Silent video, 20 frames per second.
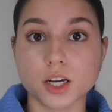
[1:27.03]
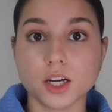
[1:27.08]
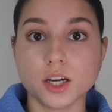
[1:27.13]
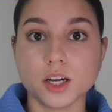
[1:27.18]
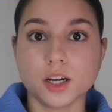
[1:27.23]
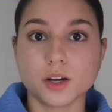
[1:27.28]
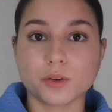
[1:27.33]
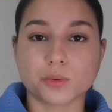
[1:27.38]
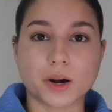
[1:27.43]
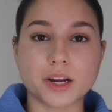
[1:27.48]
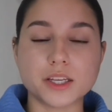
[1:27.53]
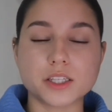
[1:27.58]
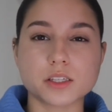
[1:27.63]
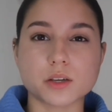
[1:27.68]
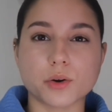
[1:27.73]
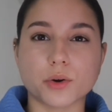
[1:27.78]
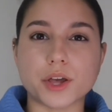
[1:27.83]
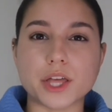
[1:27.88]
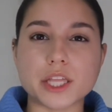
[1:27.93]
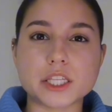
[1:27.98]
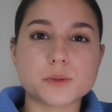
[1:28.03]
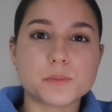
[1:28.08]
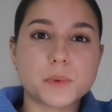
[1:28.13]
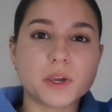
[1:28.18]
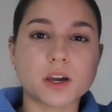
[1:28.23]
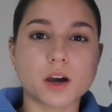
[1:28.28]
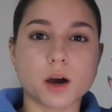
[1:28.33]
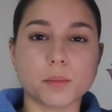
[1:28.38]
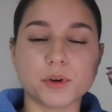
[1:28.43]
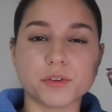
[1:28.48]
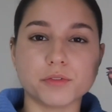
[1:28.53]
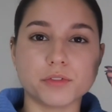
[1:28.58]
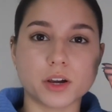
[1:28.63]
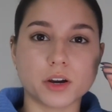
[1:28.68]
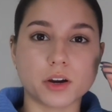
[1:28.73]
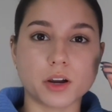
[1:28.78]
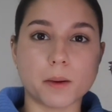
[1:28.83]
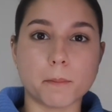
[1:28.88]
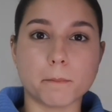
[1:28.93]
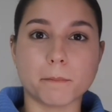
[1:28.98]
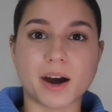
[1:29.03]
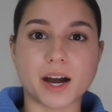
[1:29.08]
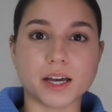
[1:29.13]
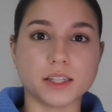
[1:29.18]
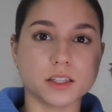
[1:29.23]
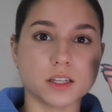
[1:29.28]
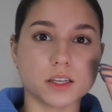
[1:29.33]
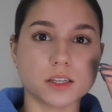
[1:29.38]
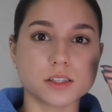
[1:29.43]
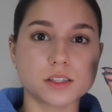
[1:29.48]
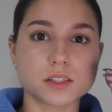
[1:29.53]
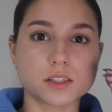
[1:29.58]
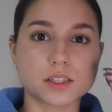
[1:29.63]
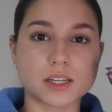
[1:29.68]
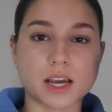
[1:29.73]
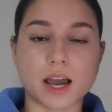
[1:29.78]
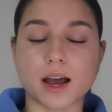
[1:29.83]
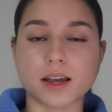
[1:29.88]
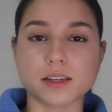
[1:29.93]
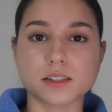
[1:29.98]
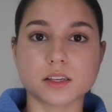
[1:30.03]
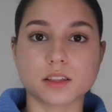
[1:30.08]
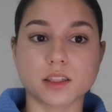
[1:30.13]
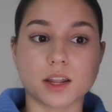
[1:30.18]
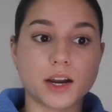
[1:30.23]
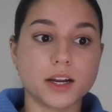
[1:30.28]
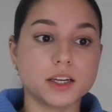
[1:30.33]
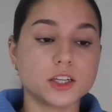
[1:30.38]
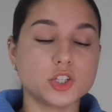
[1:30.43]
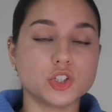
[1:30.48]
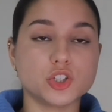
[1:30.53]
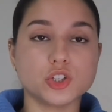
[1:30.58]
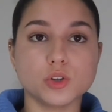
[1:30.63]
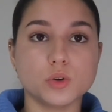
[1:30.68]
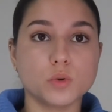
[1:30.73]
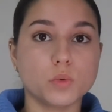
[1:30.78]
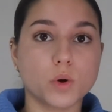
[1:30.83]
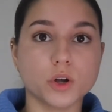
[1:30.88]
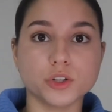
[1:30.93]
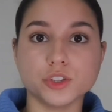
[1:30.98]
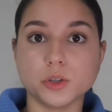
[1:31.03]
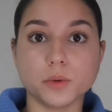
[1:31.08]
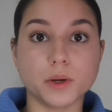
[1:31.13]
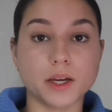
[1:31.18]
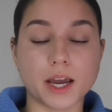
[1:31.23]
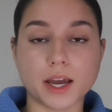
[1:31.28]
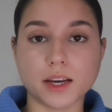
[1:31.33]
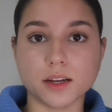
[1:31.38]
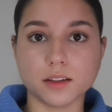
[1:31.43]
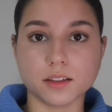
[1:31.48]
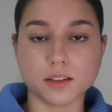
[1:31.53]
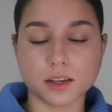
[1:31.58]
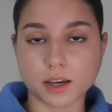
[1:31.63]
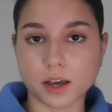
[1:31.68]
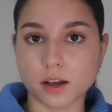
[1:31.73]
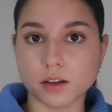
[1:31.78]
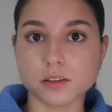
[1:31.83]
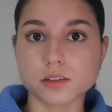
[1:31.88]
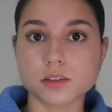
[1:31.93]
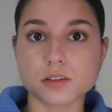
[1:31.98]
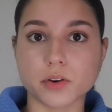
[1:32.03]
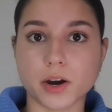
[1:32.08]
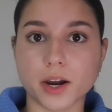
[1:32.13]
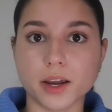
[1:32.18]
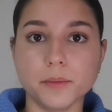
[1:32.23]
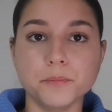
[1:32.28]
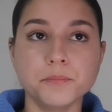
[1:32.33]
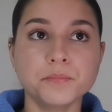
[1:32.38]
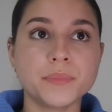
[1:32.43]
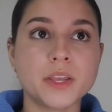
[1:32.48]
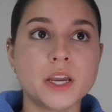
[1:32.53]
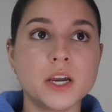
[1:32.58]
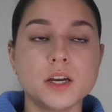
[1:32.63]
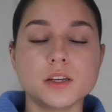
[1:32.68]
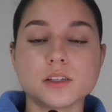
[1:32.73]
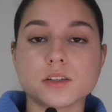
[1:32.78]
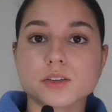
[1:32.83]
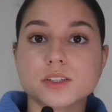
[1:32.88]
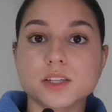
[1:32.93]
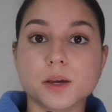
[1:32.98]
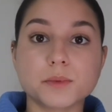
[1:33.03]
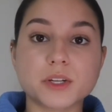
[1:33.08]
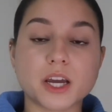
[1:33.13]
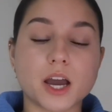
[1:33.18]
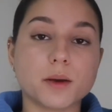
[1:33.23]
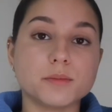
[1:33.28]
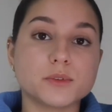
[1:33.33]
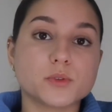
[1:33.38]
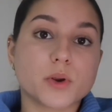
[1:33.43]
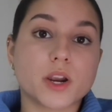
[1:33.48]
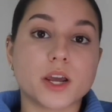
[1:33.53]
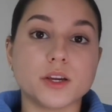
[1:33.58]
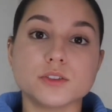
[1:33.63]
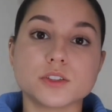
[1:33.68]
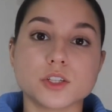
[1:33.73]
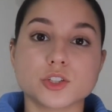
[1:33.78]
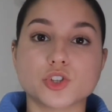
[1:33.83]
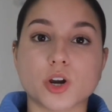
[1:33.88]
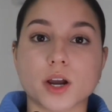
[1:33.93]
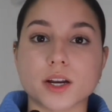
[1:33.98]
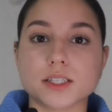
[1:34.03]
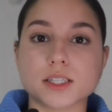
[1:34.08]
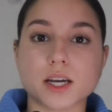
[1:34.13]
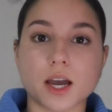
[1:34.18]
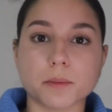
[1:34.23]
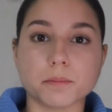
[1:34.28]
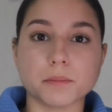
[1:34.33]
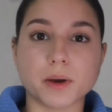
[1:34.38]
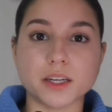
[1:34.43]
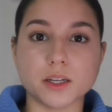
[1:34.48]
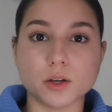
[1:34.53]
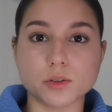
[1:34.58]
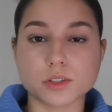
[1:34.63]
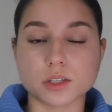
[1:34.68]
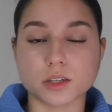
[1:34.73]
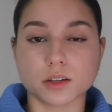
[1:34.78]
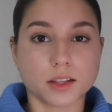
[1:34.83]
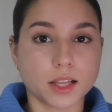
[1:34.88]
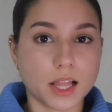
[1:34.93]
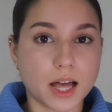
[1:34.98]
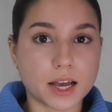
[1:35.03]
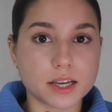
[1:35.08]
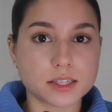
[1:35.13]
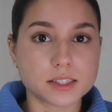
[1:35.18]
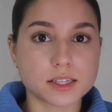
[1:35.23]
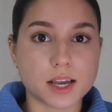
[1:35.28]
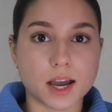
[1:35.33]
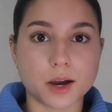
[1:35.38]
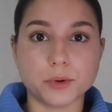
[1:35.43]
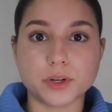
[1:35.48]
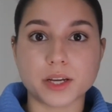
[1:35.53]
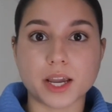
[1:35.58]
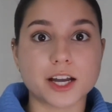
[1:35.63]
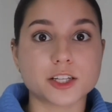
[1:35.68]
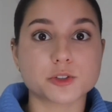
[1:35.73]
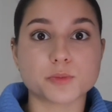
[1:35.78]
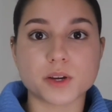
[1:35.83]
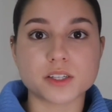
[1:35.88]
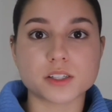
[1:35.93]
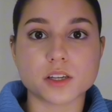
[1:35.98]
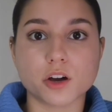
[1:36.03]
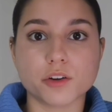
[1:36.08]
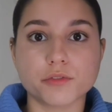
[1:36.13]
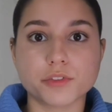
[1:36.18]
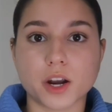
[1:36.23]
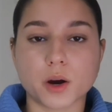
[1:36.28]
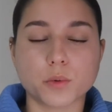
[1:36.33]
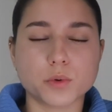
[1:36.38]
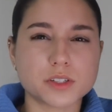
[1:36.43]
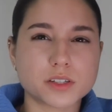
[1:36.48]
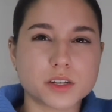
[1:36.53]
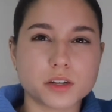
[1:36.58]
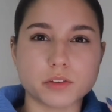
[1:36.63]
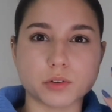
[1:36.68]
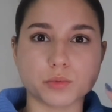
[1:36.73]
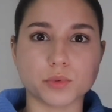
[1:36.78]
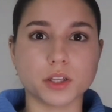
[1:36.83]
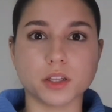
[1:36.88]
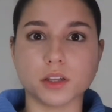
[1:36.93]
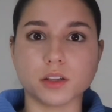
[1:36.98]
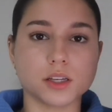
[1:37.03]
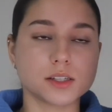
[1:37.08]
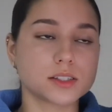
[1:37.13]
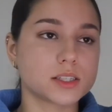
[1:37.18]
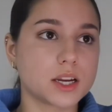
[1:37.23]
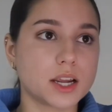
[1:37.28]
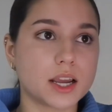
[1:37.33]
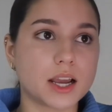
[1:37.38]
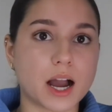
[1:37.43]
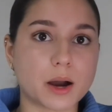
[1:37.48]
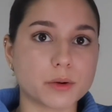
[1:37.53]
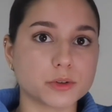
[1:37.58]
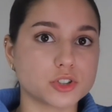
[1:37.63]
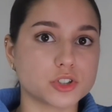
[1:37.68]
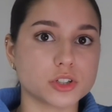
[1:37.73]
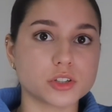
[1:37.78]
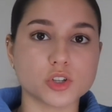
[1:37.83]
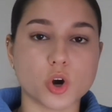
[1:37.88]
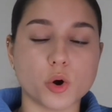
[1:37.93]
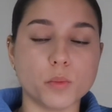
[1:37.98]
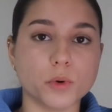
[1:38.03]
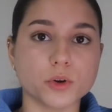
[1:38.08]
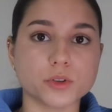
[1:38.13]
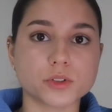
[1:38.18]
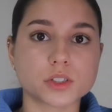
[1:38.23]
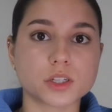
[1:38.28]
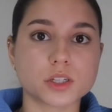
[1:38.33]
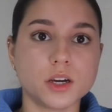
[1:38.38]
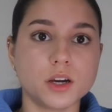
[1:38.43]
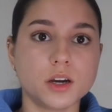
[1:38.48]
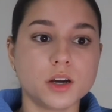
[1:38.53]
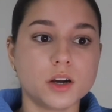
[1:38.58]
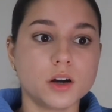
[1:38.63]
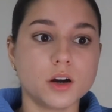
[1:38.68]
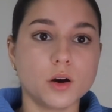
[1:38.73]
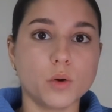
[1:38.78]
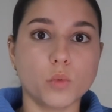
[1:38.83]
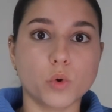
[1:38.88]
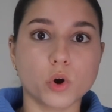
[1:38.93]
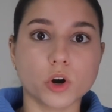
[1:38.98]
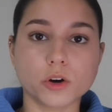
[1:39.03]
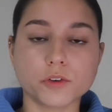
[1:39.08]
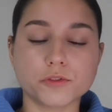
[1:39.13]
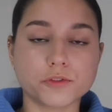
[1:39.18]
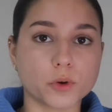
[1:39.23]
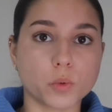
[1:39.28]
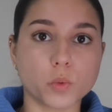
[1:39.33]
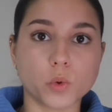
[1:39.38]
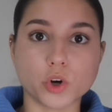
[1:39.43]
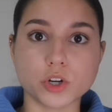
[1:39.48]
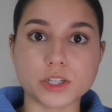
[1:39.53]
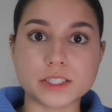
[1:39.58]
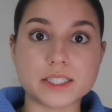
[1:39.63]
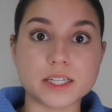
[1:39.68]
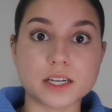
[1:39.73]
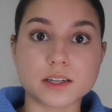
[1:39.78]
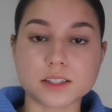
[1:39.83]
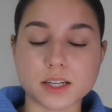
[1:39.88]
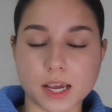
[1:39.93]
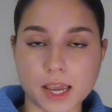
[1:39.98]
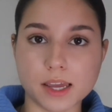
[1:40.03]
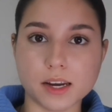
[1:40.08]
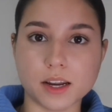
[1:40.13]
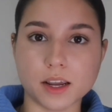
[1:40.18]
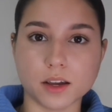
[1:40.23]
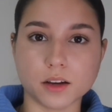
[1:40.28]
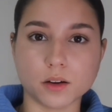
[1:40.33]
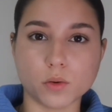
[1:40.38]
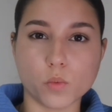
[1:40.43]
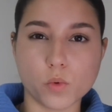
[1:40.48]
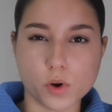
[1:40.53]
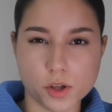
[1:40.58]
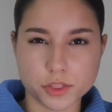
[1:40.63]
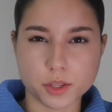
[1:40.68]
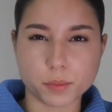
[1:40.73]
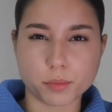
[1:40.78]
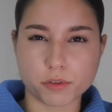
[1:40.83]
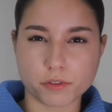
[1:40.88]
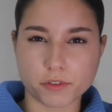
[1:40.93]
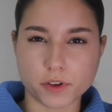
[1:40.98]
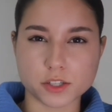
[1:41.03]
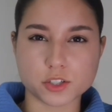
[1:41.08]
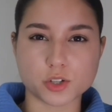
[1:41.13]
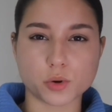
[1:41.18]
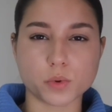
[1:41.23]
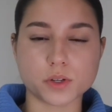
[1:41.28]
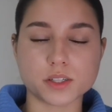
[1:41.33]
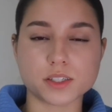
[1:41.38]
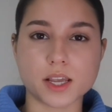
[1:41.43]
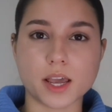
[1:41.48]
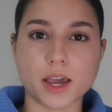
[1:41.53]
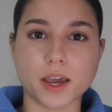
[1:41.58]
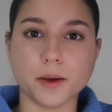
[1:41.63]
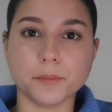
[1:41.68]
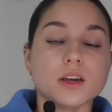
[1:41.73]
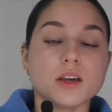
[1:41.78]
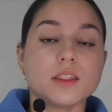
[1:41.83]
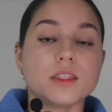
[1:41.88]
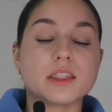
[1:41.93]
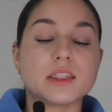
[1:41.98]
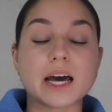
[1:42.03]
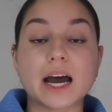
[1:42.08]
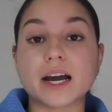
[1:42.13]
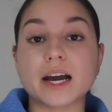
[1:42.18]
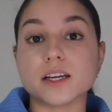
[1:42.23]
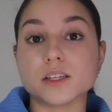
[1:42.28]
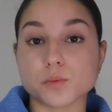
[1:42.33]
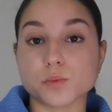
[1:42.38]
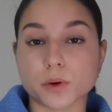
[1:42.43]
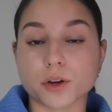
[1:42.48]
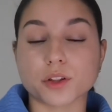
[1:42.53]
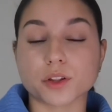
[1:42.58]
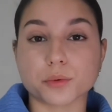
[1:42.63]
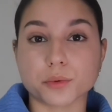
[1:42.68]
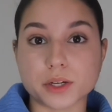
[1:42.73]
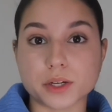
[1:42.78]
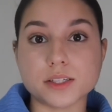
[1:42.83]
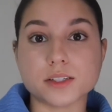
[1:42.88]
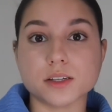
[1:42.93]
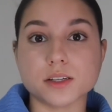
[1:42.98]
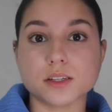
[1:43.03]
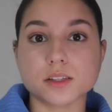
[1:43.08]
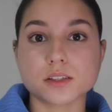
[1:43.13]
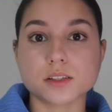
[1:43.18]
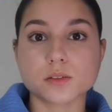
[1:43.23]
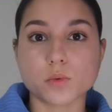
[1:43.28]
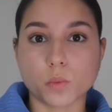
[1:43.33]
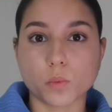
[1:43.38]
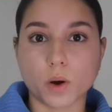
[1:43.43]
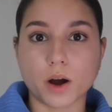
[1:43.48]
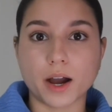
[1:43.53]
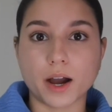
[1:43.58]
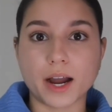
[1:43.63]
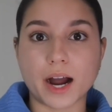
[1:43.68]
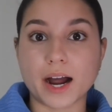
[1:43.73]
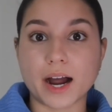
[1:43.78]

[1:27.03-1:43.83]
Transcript: right? So it's become a very mindless task that I can do while doing anything else, right? So sometimes when I used to try to type my notes in class, I would catch myself that I wasn't even really listening. I was just almost word for word dictating what the professor was saying. That is one of the reasons why I